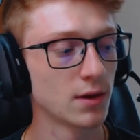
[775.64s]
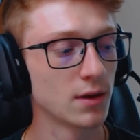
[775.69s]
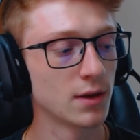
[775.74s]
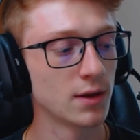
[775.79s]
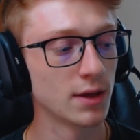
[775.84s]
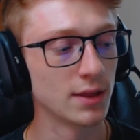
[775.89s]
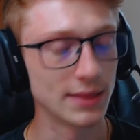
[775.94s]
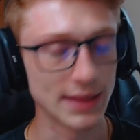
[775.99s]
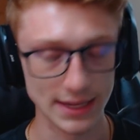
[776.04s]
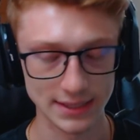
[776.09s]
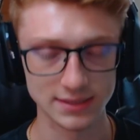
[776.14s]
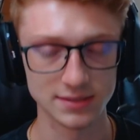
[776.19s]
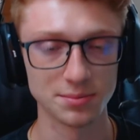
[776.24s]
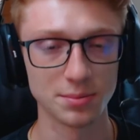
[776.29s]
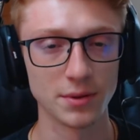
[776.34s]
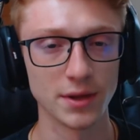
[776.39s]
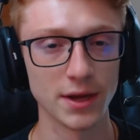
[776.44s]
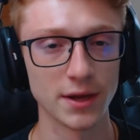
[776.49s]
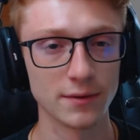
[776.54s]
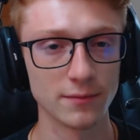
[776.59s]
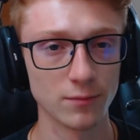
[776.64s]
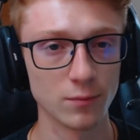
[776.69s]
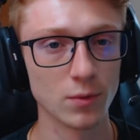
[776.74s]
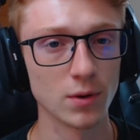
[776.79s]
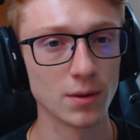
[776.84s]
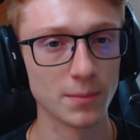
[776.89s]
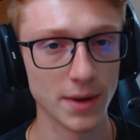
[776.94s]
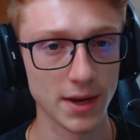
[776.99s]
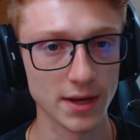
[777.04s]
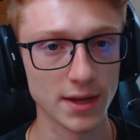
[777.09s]
And that's the plan. We're going to
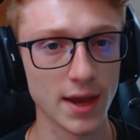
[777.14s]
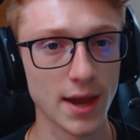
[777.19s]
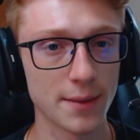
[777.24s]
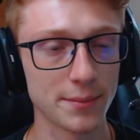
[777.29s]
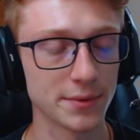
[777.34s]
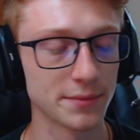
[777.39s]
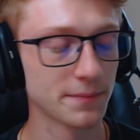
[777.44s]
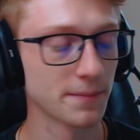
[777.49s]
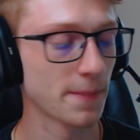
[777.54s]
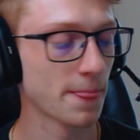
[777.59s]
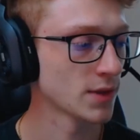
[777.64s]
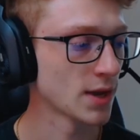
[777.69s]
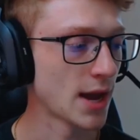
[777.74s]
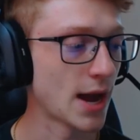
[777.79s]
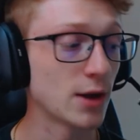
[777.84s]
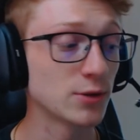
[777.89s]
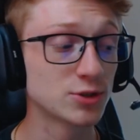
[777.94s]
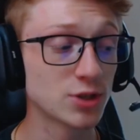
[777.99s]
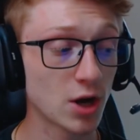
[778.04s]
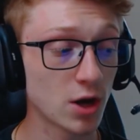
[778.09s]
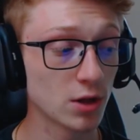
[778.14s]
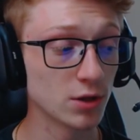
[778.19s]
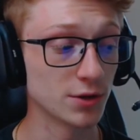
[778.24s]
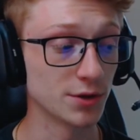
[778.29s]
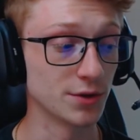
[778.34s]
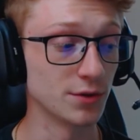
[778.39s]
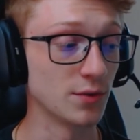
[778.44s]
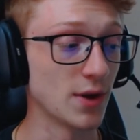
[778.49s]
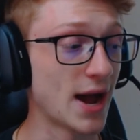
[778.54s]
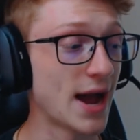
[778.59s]
make it happen. How tall are
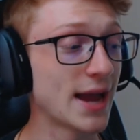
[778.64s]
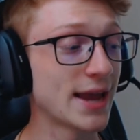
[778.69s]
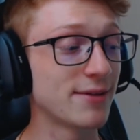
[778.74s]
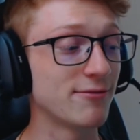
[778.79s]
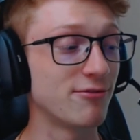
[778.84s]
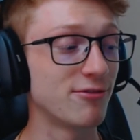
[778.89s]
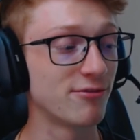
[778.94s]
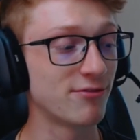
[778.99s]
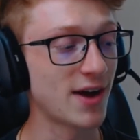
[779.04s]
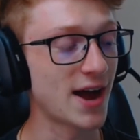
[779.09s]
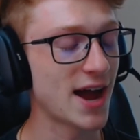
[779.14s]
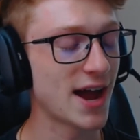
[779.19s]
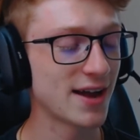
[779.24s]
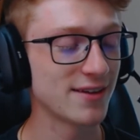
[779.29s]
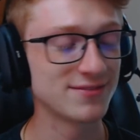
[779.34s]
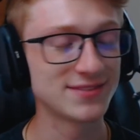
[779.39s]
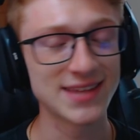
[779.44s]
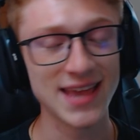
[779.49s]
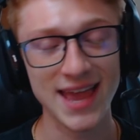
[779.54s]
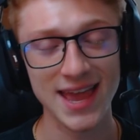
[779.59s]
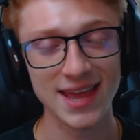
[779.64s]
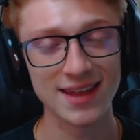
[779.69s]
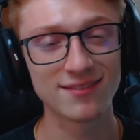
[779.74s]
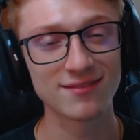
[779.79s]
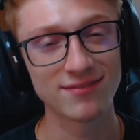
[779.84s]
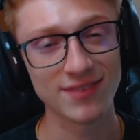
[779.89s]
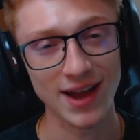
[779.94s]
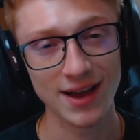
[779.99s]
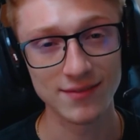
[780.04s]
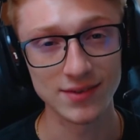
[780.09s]
you? I am 5'10",
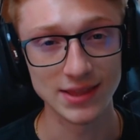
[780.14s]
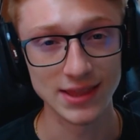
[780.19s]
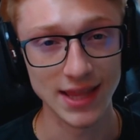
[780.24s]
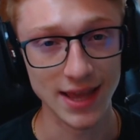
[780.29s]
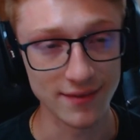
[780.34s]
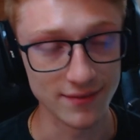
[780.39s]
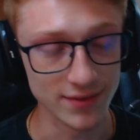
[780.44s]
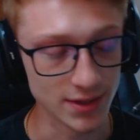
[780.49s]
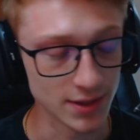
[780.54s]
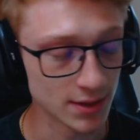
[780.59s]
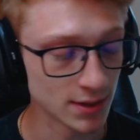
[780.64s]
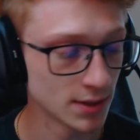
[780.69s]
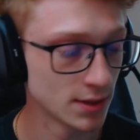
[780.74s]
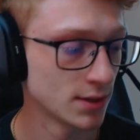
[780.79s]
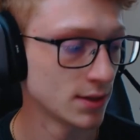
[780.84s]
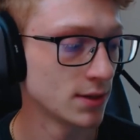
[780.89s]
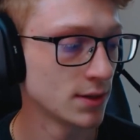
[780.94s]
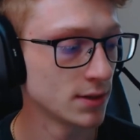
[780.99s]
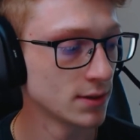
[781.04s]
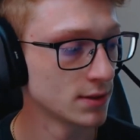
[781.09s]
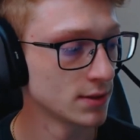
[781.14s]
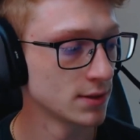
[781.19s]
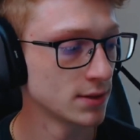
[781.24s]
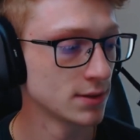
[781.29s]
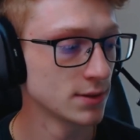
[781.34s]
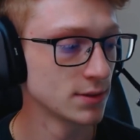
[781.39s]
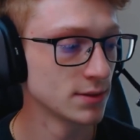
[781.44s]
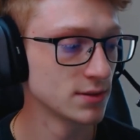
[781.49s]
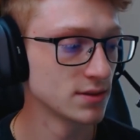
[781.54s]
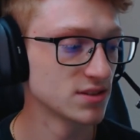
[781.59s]
5'11".
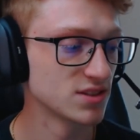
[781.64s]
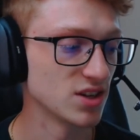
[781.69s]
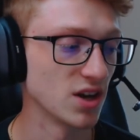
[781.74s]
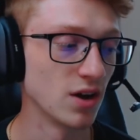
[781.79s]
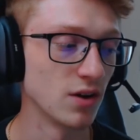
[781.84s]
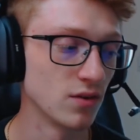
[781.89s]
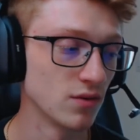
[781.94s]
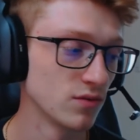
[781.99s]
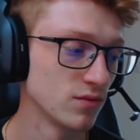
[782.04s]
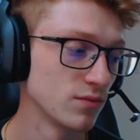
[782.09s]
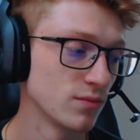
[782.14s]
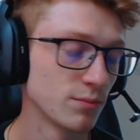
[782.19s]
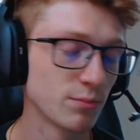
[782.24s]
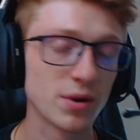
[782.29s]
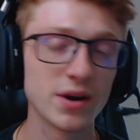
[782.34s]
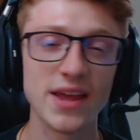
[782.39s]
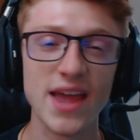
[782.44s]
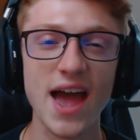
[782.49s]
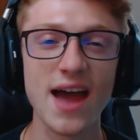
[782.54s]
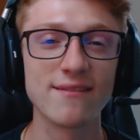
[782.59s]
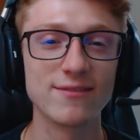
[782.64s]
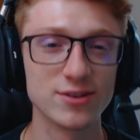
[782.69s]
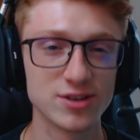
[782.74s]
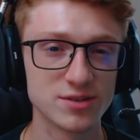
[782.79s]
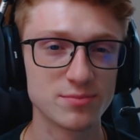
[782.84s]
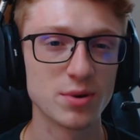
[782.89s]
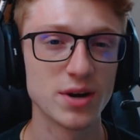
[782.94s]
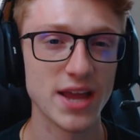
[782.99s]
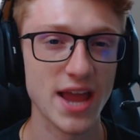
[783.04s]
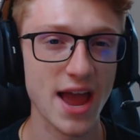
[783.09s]
So, pretty
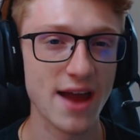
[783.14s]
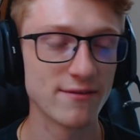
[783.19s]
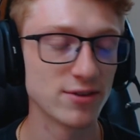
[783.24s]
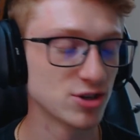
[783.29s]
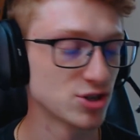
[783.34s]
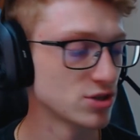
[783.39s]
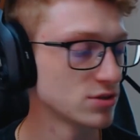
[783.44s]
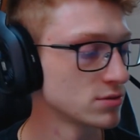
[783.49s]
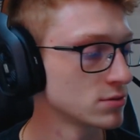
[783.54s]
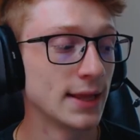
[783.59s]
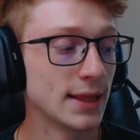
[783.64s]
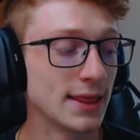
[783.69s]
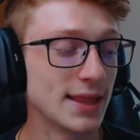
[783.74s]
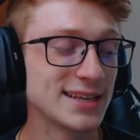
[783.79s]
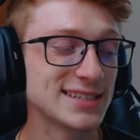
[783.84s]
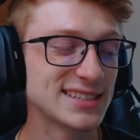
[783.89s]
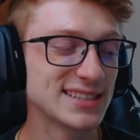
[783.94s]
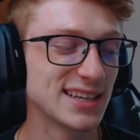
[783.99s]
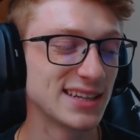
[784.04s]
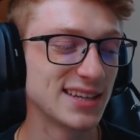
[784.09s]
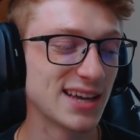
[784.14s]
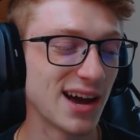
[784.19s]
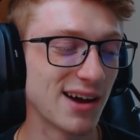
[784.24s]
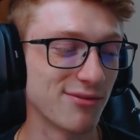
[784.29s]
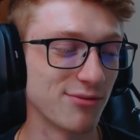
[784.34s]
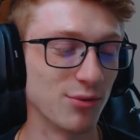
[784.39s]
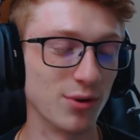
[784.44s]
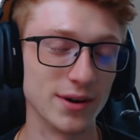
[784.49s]
average. This is a tough one.